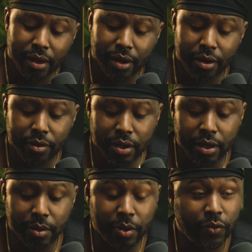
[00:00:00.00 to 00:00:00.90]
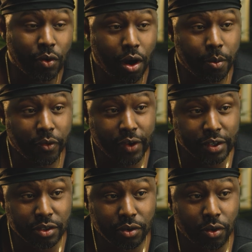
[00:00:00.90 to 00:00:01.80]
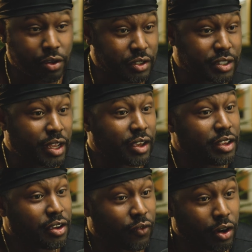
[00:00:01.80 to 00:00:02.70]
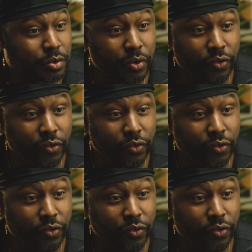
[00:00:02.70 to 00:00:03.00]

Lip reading: If you are a professional or you're just not getting your first